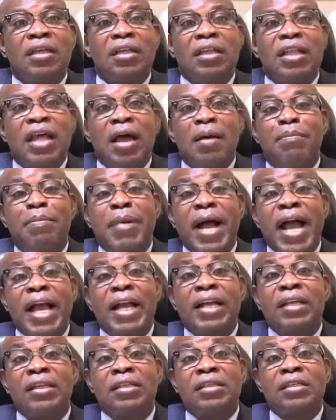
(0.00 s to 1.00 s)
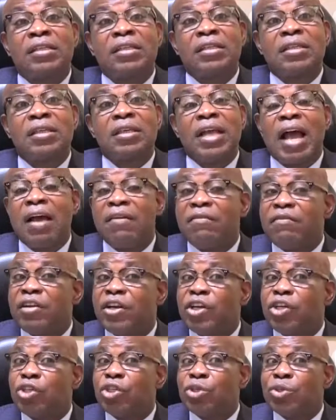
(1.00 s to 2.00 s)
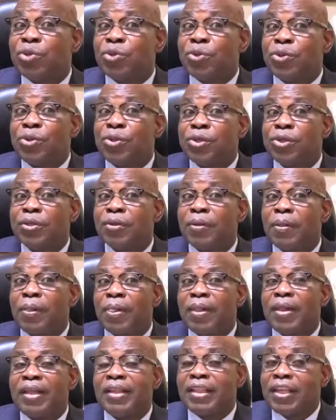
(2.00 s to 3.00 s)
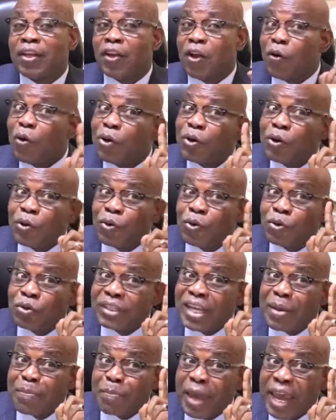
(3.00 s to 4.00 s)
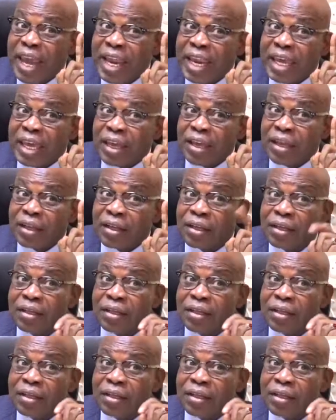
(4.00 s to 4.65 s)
Now, banks are very shrewd. They don't want to lose a penny.